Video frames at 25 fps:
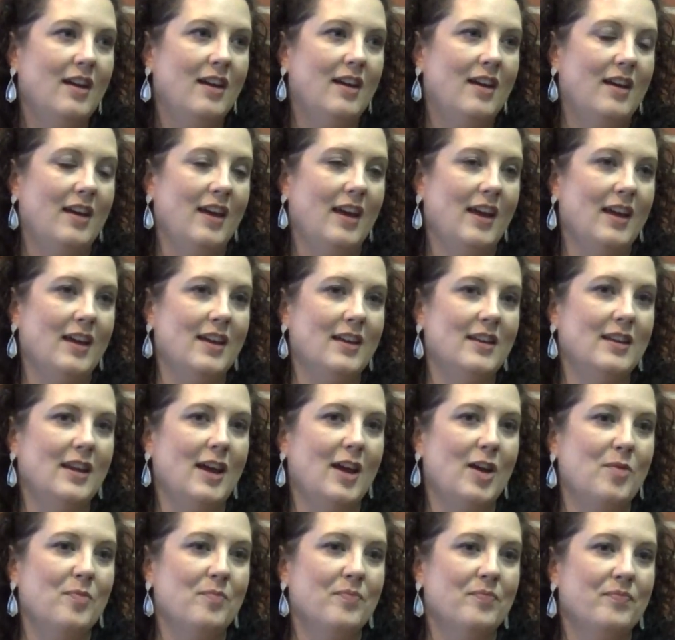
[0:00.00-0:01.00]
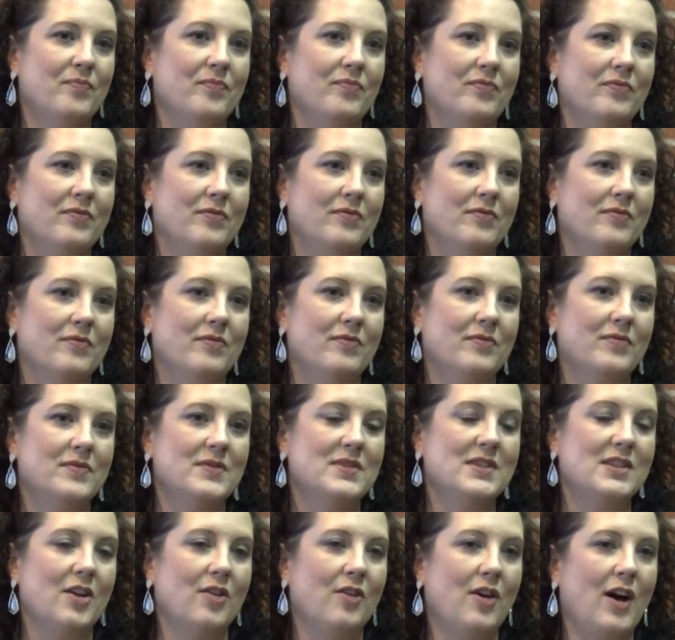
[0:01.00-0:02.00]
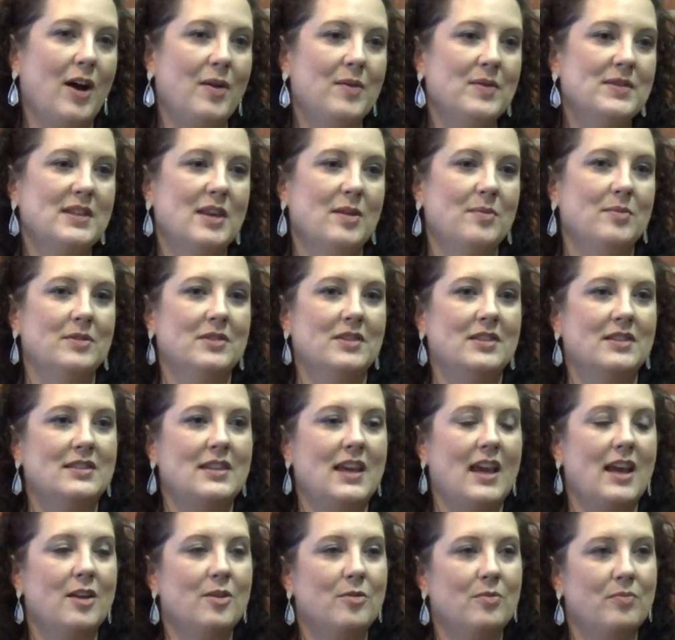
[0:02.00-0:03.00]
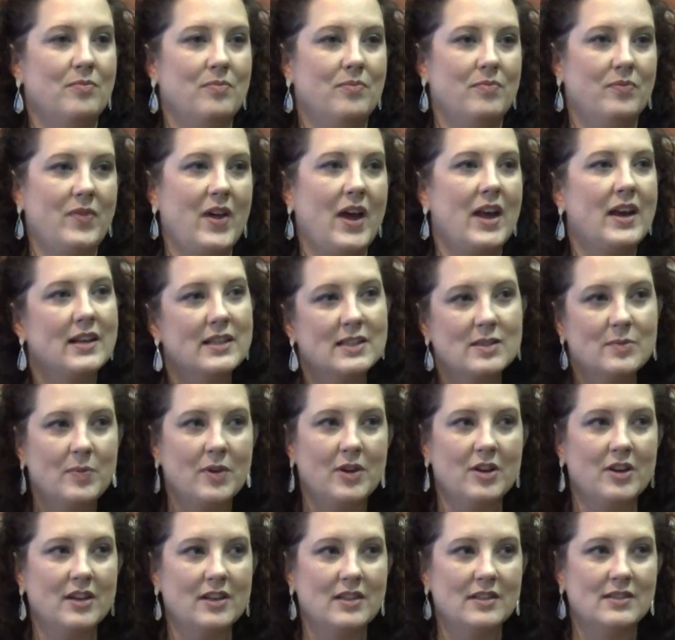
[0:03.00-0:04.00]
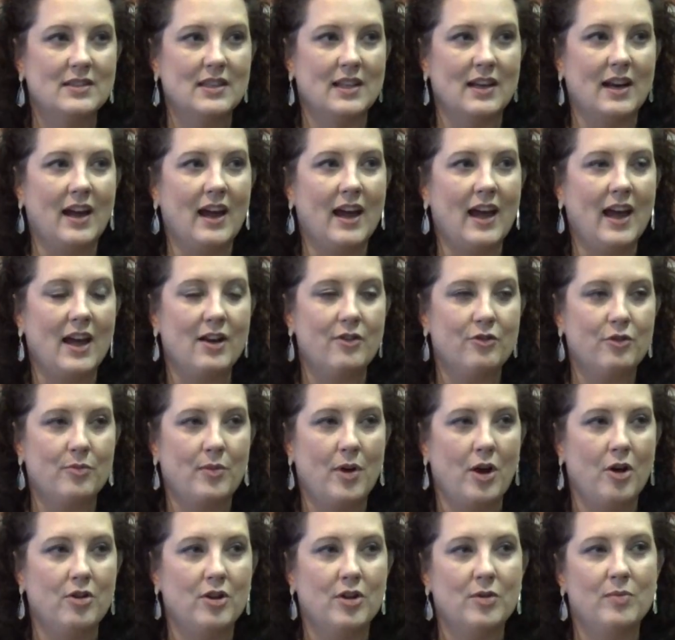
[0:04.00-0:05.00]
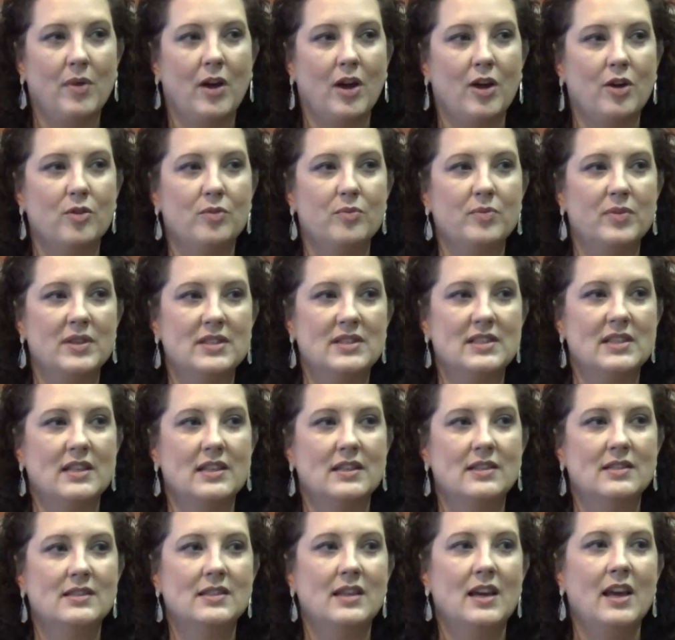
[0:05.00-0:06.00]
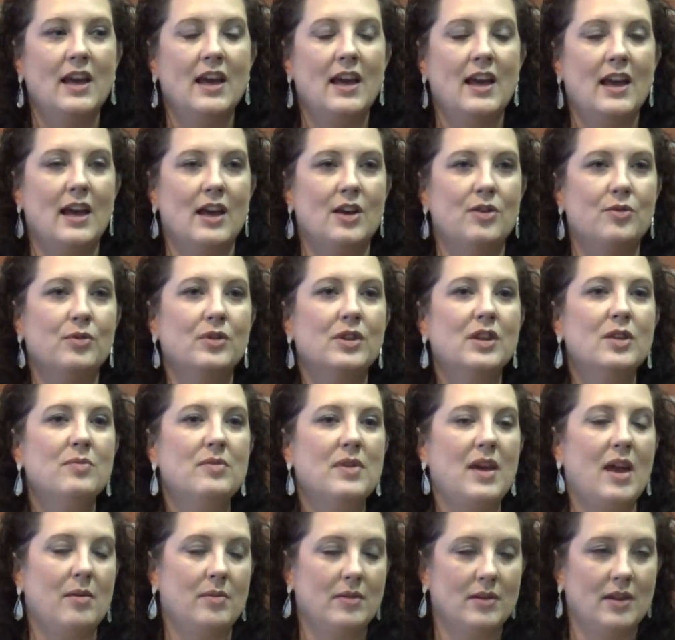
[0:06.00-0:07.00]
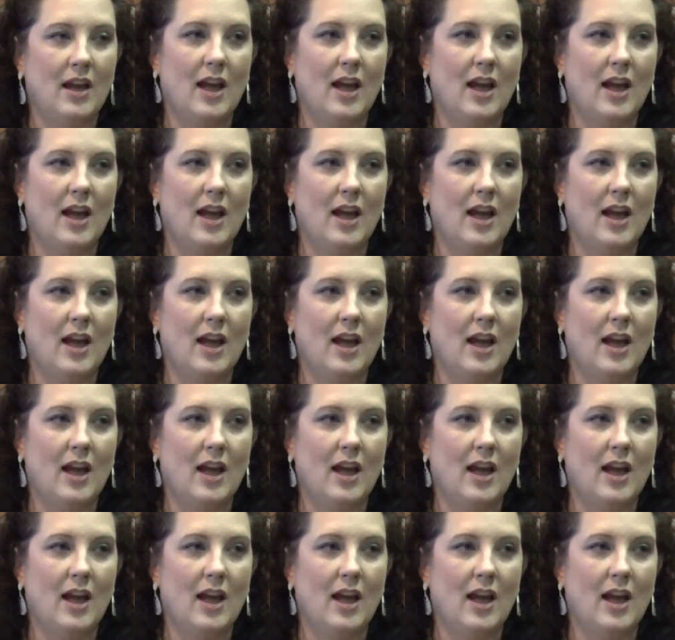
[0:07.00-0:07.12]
And so I was able to take that experience that I had from owning my own business and really be able to